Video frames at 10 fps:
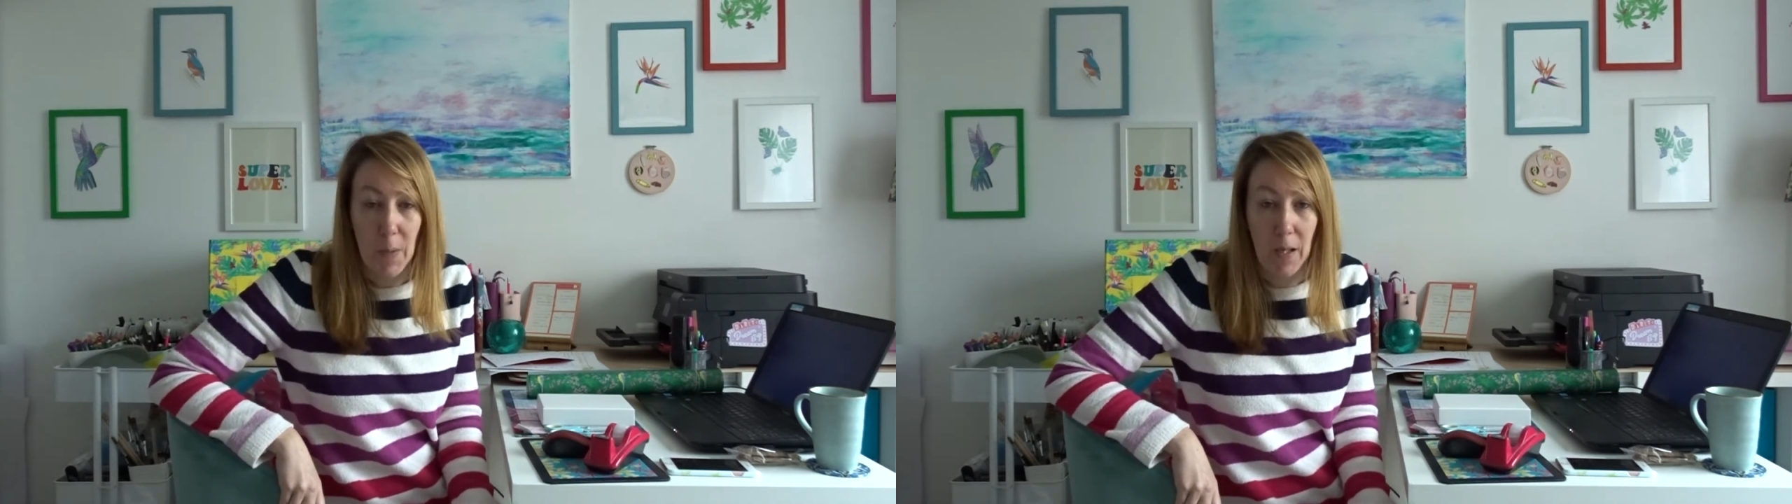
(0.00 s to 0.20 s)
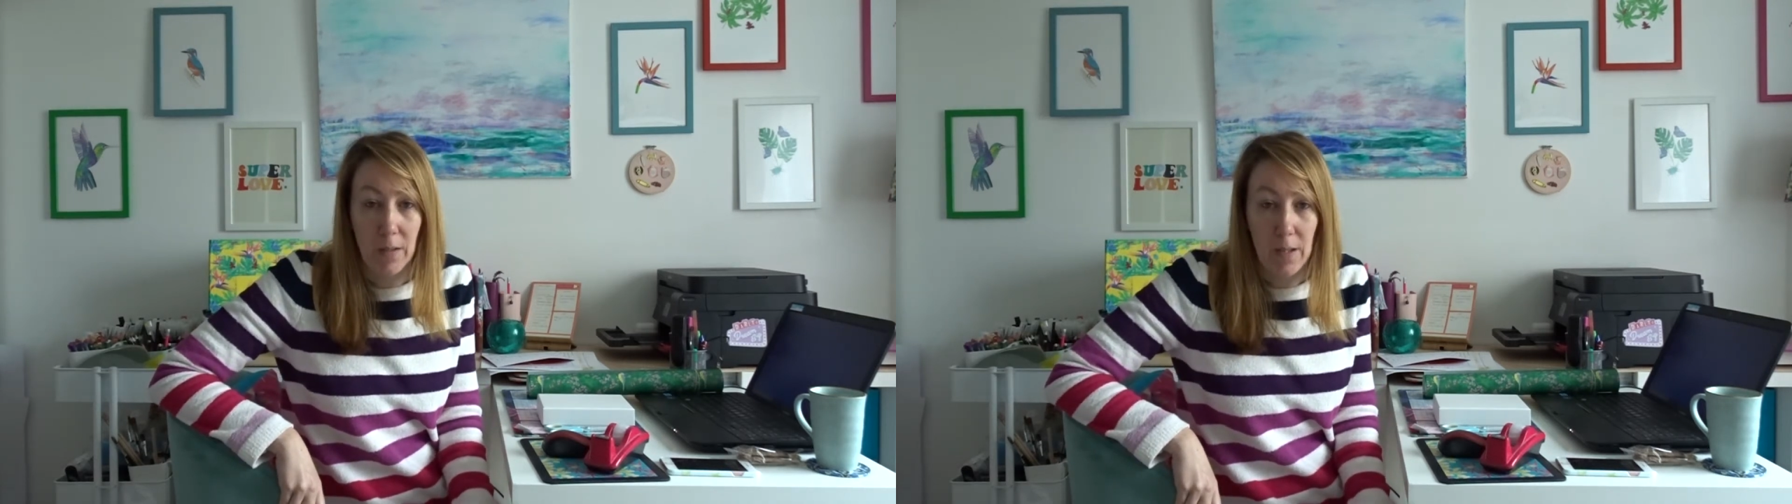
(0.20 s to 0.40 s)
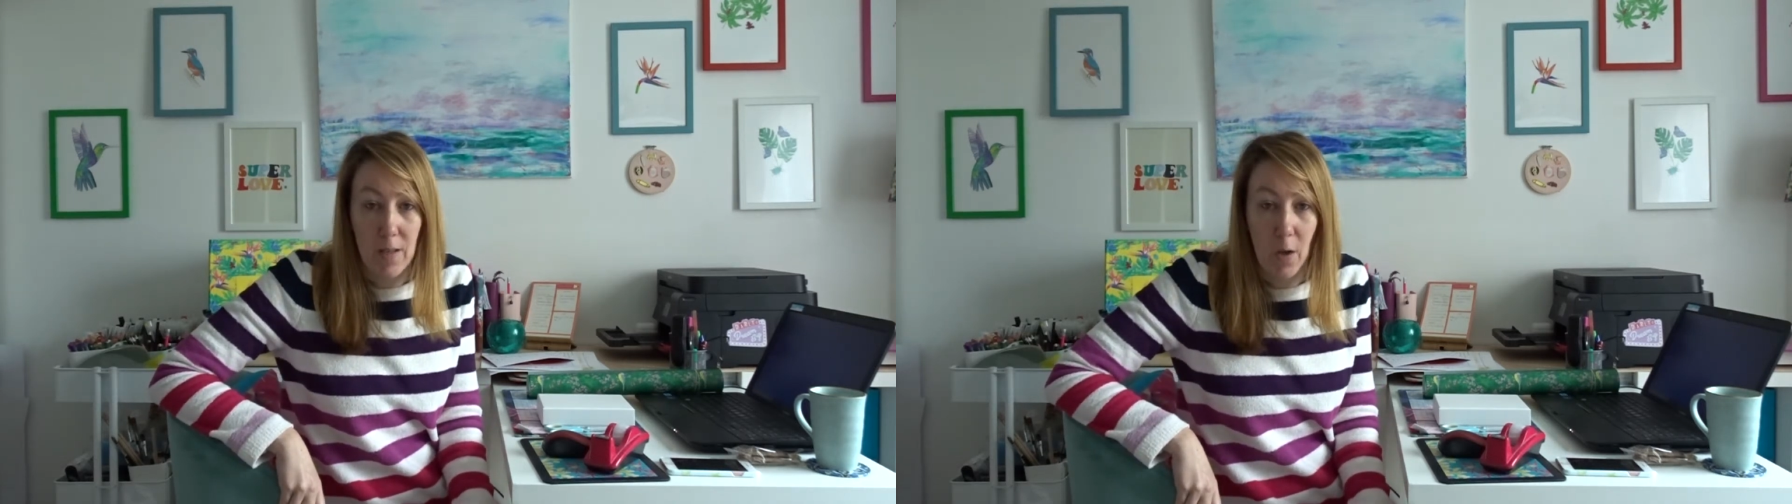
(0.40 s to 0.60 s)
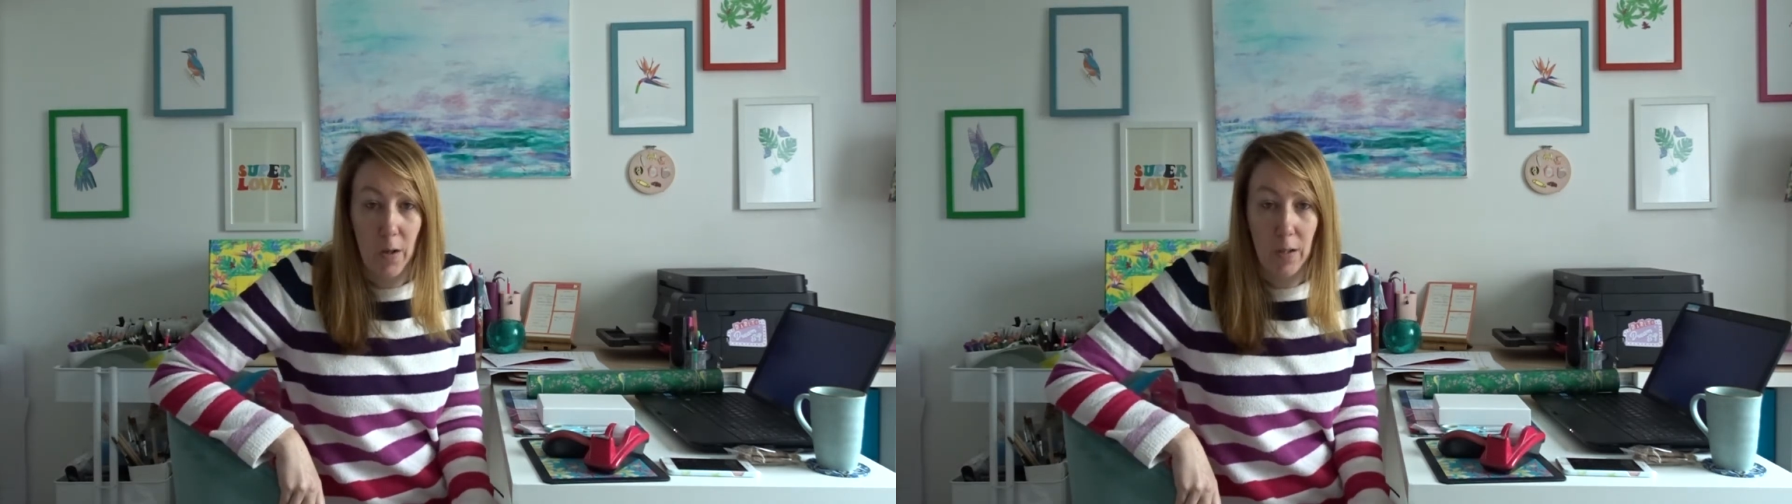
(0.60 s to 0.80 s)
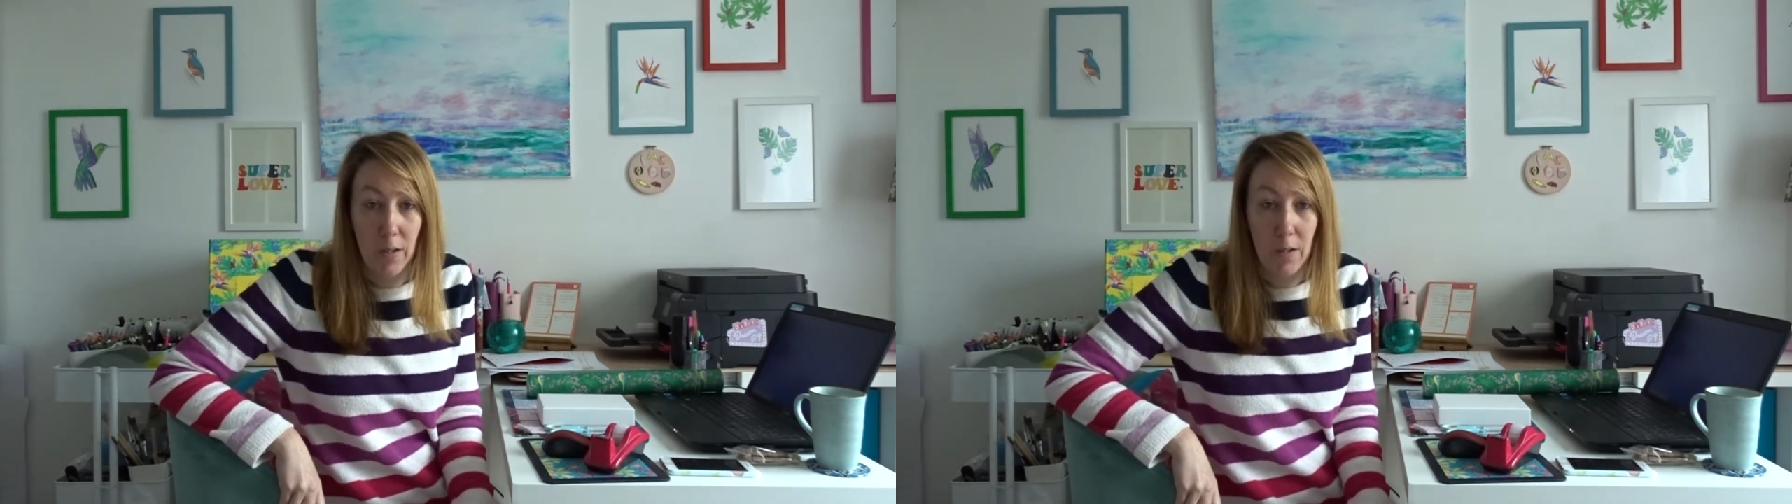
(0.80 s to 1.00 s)
pattern
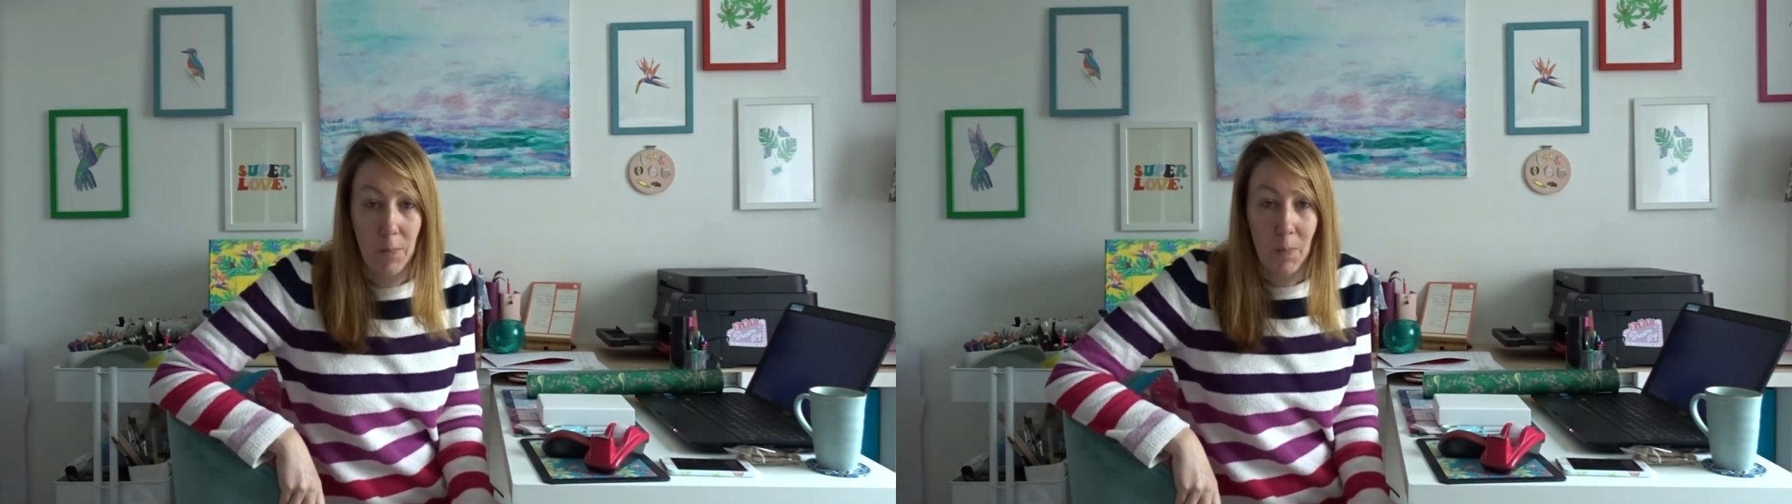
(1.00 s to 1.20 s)
designer.